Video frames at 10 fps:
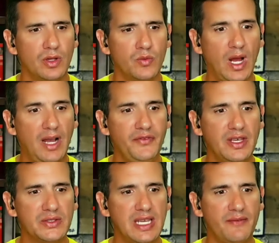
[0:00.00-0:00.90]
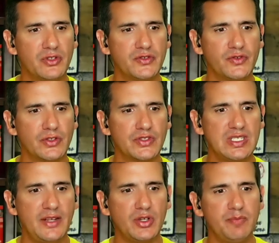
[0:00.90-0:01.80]
Rafael Devers for
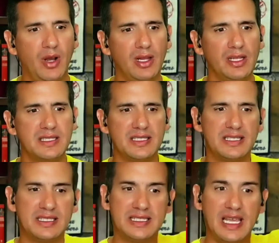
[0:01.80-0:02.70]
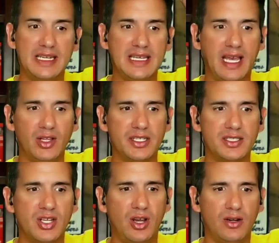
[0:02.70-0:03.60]
Cedric Mullins and Sandy
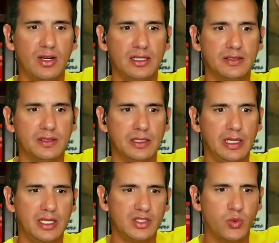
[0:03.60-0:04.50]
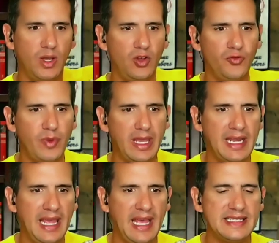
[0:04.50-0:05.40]
Alcantara,
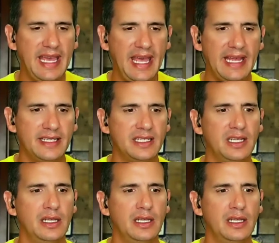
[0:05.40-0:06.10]
12-man head-to-head.